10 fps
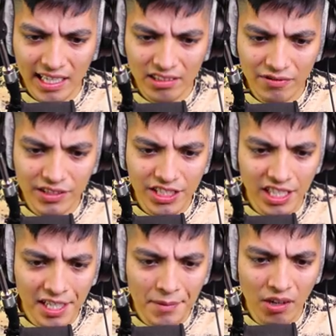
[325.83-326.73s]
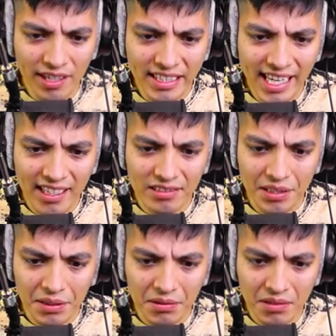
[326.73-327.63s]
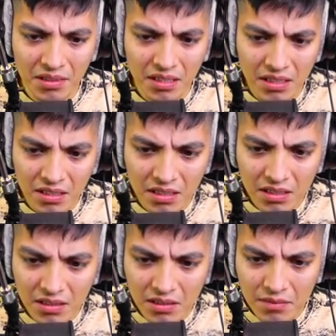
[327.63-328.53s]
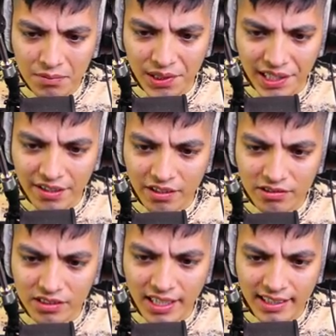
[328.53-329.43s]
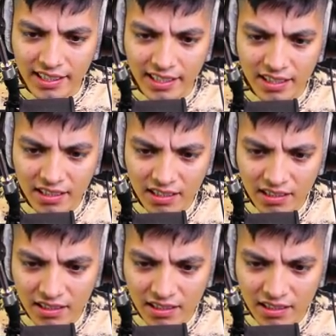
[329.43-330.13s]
I don't know if we should keep going down, though. But here goes nothing.